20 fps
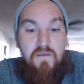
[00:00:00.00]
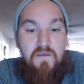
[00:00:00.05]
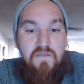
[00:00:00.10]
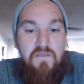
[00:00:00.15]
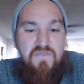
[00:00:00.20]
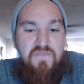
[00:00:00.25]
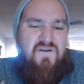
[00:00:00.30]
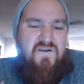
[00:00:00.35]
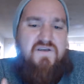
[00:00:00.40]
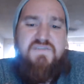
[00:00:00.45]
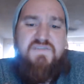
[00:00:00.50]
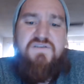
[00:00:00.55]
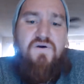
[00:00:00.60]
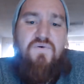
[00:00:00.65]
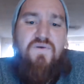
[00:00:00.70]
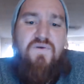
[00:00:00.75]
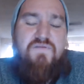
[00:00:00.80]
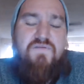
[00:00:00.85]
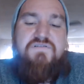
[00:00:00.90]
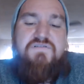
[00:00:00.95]
There is no
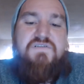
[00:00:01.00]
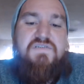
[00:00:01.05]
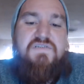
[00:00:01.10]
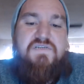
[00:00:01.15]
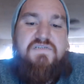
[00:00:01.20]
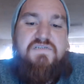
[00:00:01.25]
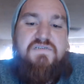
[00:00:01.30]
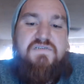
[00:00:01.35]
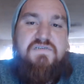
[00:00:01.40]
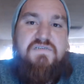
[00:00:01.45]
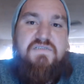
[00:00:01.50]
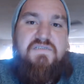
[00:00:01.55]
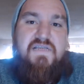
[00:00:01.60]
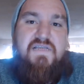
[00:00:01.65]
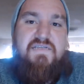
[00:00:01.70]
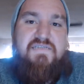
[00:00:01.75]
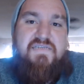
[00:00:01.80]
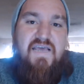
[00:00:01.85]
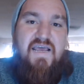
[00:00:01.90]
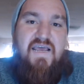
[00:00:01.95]
references
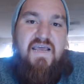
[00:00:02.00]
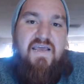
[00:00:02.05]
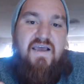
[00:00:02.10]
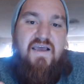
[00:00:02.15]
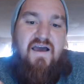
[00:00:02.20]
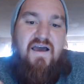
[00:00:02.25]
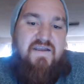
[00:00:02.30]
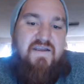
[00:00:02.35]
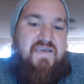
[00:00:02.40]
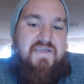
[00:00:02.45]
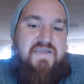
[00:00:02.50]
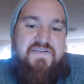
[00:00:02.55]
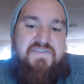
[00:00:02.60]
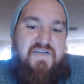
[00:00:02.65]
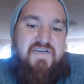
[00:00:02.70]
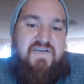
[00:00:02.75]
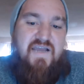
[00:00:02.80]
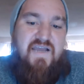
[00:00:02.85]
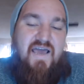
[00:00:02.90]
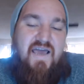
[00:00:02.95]
that say on a
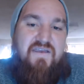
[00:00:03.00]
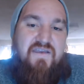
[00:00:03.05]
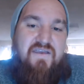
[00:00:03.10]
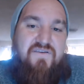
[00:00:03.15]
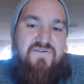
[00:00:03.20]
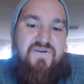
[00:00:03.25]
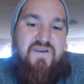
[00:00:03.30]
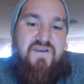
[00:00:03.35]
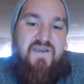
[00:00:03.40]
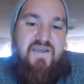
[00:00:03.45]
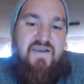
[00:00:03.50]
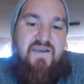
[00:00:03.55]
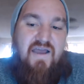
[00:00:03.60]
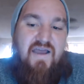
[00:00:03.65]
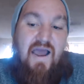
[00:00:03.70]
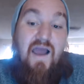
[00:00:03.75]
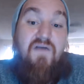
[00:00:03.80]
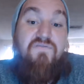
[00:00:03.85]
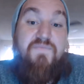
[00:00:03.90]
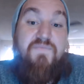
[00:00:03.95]
ketogenic diet you can eat
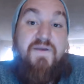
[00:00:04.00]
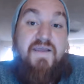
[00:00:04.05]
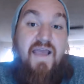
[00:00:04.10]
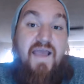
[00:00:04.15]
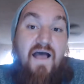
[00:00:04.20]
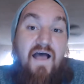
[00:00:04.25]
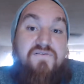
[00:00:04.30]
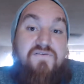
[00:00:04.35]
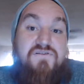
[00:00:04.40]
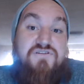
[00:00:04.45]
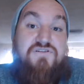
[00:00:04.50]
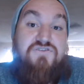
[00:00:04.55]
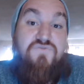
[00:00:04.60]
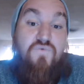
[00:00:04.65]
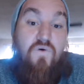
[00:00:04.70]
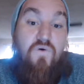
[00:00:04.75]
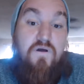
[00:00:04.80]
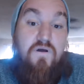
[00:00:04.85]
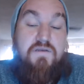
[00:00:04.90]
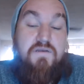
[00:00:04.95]
however many calories you
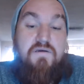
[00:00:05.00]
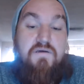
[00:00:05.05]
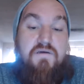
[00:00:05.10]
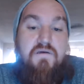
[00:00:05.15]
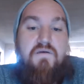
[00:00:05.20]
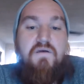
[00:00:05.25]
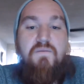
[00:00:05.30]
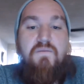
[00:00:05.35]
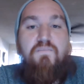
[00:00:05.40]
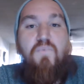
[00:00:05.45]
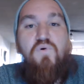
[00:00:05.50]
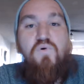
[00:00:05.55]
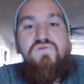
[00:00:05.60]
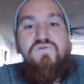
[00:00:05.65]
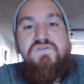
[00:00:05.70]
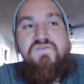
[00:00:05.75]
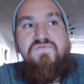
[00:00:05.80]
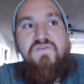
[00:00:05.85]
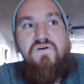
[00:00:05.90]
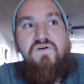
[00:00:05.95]
want.
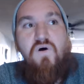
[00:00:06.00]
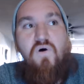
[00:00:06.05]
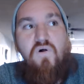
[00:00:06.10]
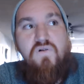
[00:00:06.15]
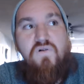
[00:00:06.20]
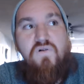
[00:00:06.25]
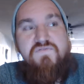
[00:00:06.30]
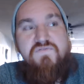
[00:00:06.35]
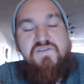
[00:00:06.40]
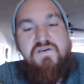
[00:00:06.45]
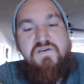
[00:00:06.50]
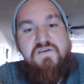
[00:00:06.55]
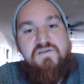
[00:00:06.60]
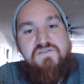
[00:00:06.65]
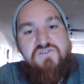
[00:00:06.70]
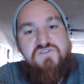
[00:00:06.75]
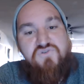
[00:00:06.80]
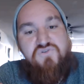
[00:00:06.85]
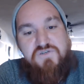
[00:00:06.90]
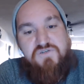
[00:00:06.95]
Most of the all of the
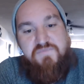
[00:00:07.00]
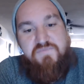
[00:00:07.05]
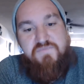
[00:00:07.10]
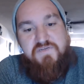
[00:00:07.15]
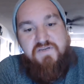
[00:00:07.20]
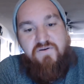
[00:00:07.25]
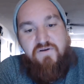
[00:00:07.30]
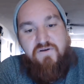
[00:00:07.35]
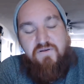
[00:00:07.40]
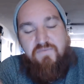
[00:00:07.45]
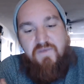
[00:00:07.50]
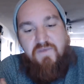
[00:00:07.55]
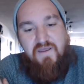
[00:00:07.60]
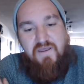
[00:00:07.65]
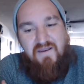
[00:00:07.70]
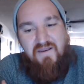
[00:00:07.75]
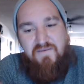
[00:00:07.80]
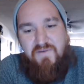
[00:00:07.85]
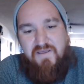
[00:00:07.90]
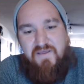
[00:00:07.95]
source material and,
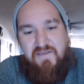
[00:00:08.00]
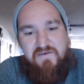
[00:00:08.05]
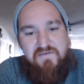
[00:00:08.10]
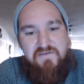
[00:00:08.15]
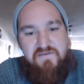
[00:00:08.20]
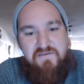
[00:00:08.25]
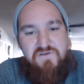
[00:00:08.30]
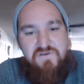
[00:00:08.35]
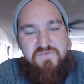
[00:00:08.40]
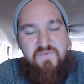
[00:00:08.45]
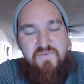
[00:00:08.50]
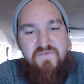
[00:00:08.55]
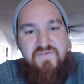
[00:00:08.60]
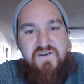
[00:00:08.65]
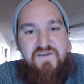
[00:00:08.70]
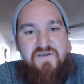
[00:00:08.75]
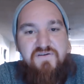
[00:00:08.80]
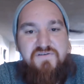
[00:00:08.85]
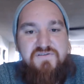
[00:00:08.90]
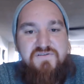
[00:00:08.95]
anybody that knows my
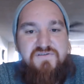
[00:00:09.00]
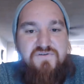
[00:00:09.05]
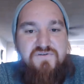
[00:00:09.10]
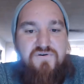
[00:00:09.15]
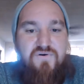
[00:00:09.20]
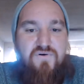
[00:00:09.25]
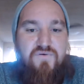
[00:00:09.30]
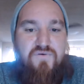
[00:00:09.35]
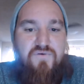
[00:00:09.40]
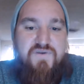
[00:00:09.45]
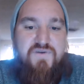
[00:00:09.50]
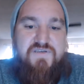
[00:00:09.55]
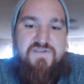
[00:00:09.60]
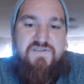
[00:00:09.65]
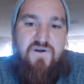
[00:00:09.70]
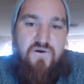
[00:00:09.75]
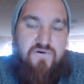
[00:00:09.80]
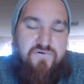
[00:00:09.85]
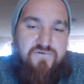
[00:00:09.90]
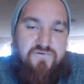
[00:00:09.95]
videos or, or reads the
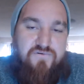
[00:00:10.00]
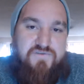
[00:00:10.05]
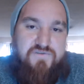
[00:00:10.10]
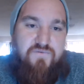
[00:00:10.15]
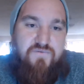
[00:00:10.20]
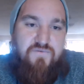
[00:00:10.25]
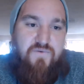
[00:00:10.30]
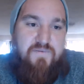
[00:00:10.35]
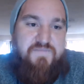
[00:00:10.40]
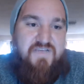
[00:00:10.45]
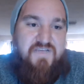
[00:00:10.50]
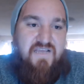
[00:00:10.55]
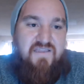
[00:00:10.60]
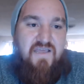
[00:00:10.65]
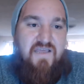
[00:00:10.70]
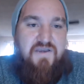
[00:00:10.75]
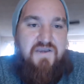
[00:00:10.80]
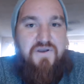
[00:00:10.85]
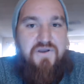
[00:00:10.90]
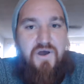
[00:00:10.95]
articles on the website,
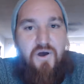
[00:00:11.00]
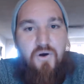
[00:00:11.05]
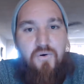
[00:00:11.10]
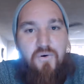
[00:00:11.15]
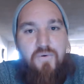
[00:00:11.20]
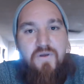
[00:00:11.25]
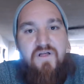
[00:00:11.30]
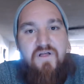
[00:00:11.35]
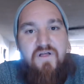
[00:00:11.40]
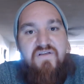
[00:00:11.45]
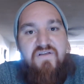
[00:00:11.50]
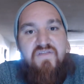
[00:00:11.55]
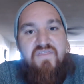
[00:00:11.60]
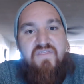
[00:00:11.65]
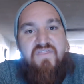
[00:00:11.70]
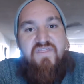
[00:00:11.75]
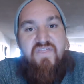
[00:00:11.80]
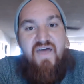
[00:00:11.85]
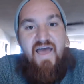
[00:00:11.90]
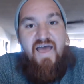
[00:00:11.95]
they know
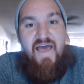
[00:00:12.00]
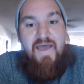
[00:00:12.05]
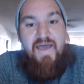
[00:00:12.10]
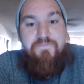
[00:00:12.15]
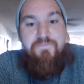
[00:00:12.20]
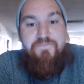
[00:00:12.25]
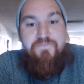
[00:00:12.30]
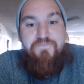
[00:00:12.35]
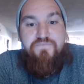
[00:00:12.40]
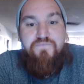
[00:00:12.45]
that